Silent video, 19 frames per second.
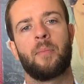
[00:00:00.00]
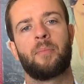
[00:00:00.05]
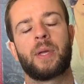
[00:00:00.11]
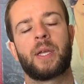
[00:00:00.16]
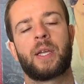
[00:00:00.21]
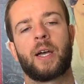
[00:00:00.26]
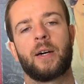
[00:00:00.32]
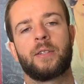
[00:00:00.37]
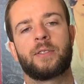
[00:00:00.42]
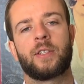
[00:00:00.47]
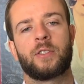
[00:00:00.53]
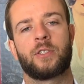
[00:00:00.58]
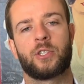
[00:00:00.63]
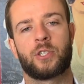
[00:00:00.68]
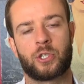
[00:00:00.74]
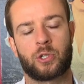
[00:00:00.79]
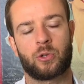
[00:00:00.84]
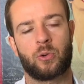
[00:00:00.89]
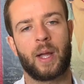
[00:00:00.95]
because it's
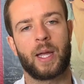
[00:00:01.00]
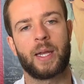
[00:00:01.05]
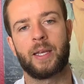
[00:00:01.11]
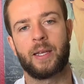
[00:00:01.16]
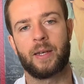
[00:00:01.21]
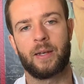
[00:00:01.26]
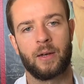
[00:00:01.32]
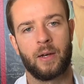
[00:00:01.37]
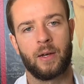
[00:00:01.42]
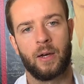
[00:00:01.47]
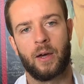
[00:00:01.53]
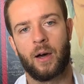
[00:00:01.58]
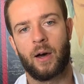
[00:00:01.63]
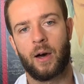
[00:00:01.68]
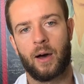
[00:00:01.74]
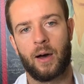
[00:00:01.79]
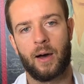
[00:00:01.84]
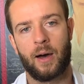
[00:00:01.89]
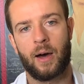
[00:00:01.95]
traded
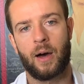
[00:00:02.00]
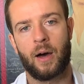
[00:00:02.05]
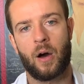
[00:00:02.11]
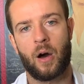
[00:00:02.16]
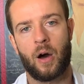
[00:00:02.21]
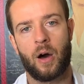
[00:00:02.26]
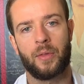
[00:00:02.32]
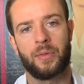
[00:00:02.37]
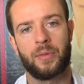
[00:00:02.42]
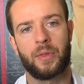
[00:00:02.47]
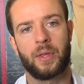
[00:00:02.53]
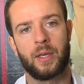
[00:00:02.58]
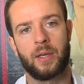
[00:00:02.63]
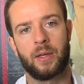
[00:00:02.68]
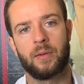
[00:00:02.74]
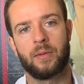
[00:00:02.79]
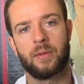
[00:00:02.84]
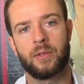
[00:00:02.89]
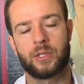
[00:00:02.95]
on
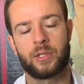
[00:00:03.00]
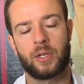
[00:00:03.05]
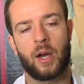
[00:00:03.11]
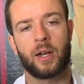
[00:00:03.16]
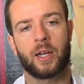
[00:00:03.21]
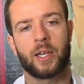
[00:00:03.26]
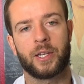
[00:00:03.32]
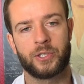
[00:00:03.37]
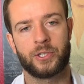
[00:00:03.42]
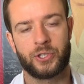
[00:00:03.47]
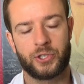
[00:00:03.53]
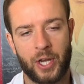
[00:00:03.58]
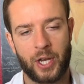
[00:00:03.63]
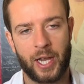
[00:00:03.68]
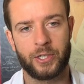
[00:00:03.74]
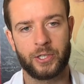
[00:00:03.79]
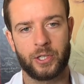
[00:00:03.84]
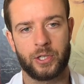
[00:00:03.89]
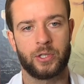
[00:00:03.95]
the stock
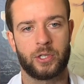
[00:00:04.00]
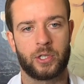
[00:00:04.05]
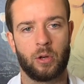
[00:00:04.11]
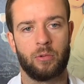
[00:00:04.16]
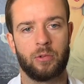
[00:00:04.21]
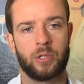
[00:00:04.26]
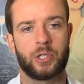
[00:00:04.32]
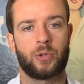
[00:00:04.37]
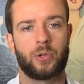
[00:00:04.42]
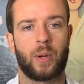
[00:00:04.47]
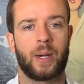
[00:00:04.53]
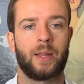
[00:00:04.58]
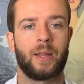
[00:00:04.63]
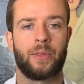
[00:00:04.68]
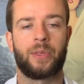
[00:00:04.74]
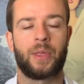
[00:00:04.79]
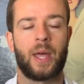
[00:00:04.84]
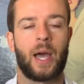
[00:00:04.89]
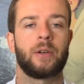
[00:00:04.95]
exchange, and so it's
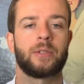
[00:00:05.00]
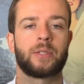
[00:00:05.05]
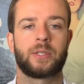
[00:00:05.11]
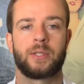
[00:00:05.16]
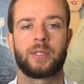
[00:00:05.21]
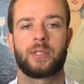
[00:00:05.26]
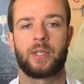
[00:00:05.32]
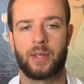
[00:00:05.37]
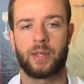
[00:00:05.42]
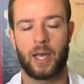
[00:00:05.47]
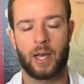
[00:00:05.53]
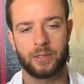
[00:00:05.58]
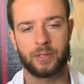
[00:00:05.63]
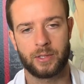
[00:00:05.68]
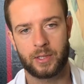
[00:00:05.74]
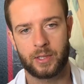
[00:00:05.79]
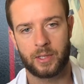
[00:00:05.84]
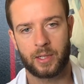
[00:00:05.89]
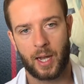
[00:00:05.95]
traded thousands and
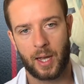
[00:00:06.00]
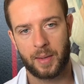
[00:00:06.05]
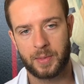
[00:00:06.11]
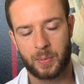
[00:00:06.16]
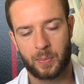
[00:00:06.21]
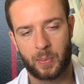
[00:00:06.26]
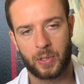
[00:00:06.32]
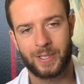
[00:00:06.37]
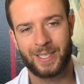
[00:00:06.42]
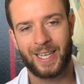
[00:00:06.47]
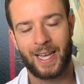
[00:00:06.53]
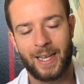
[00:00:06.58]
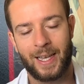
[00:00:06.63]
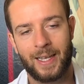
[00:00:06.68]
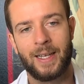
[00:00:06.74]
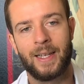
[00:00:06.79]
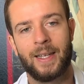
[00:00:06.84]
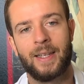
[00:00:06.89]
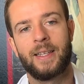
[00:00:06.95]
thousands of times per
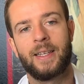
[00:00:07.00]
day,